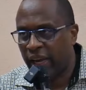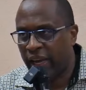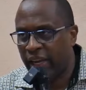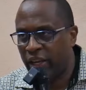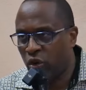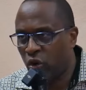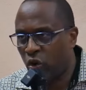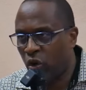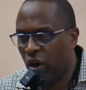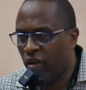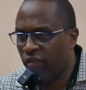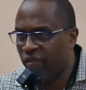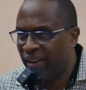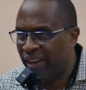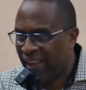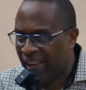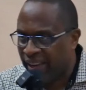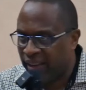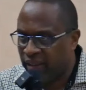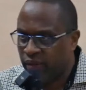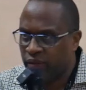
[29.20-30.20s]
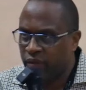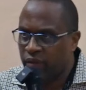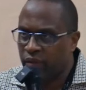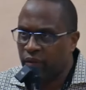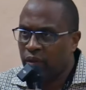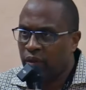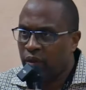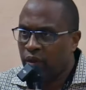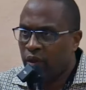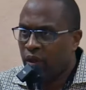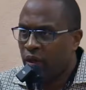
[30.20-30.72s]
I know of late,
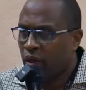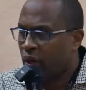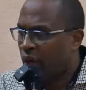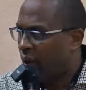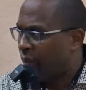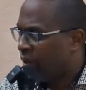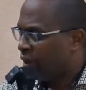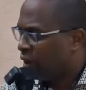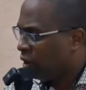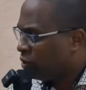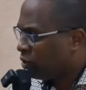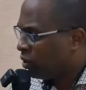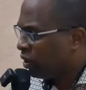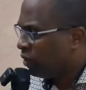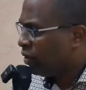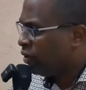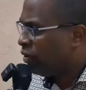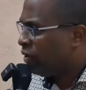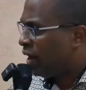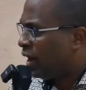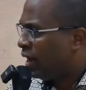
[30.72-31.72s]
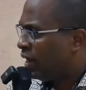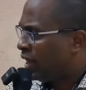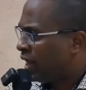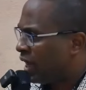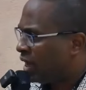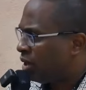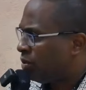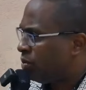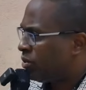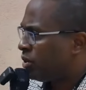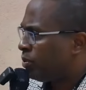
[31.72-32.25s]
coming out of the Grantley
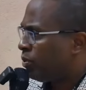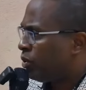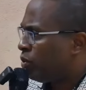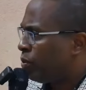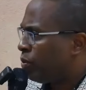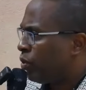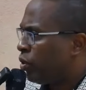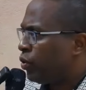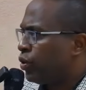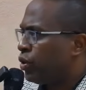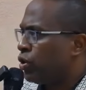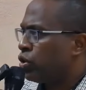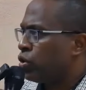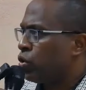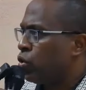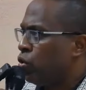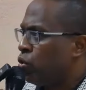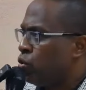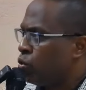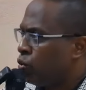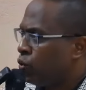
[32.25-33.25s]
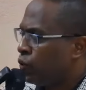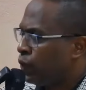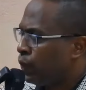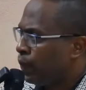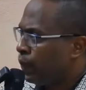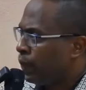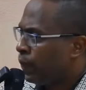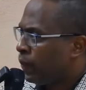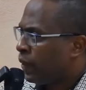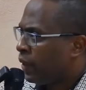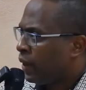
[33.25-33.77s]
Adams Memorial School
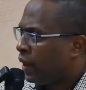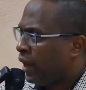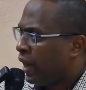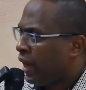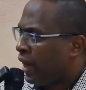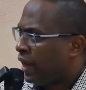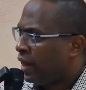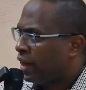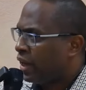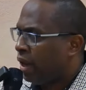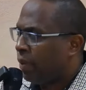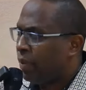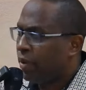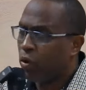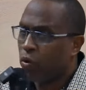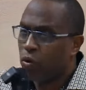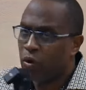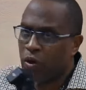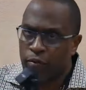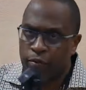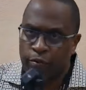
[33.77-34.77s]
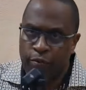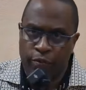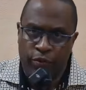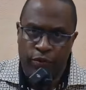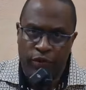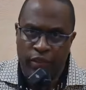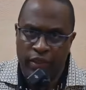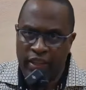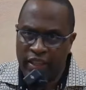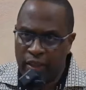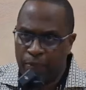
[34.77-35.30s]
and coming out of
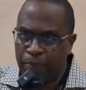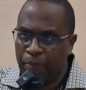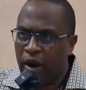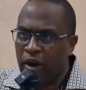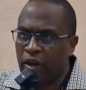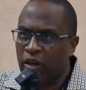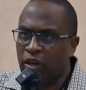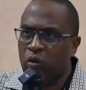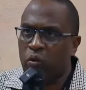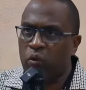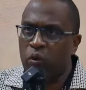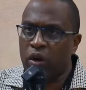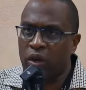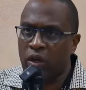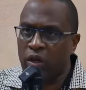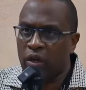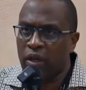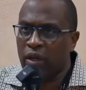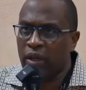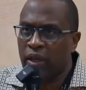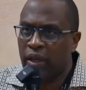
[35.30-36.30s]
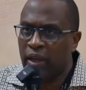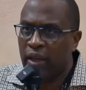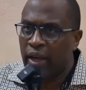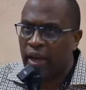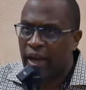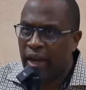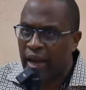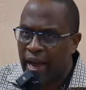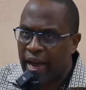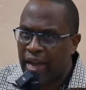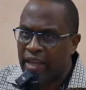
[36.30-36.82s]
this part of the world,
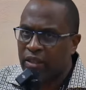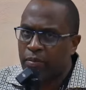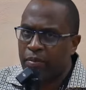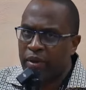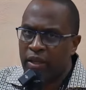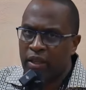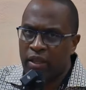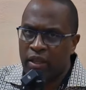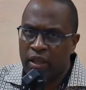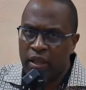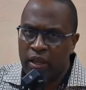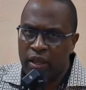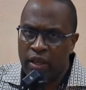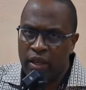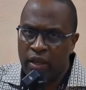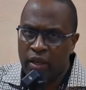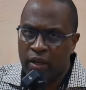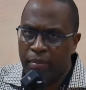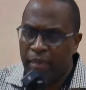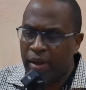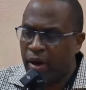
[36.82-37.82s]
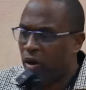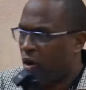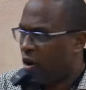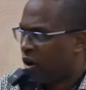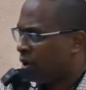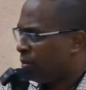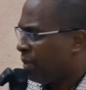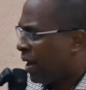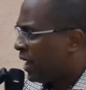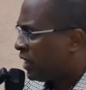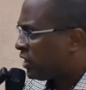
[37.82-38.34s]
has been the
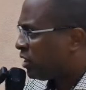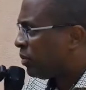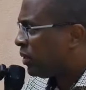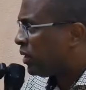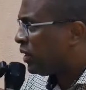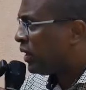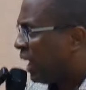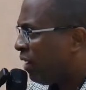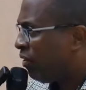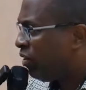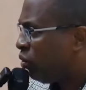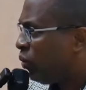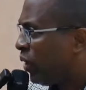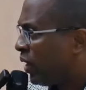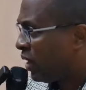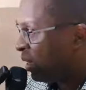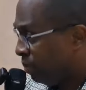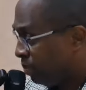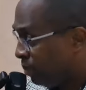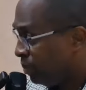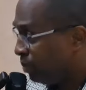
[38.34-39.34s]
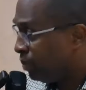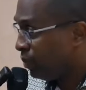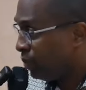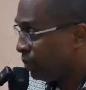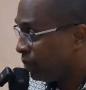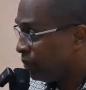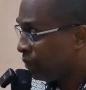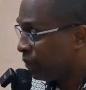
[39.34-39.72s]
Milord batsman, Kevin Wickham.